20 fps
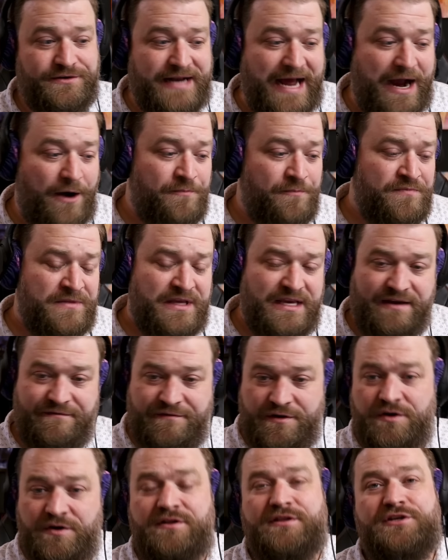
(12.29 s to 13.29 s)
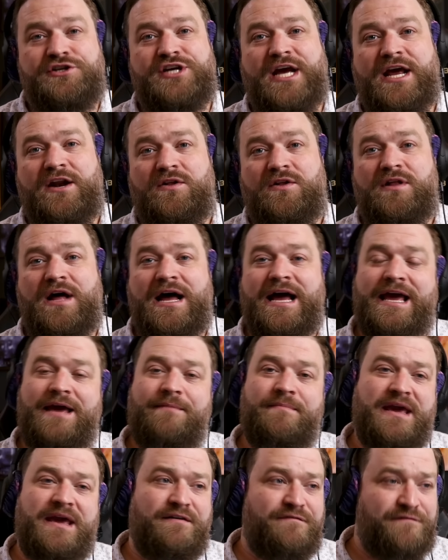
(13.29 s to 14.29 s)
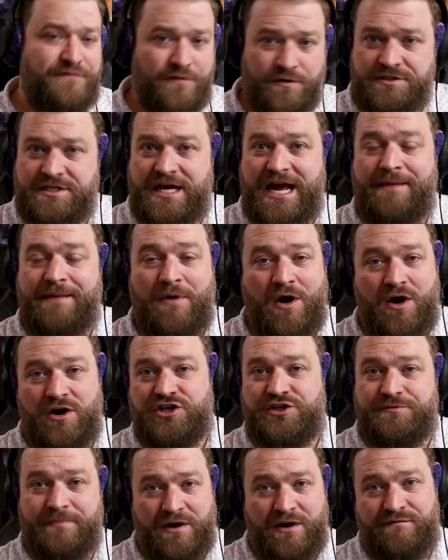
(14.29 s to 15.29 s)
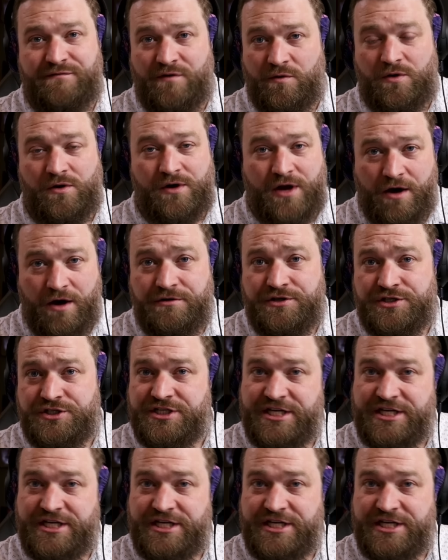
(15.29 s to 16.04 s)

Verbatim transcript: Now, if you're new to the channel, I am a full time harsh metal vocal coach,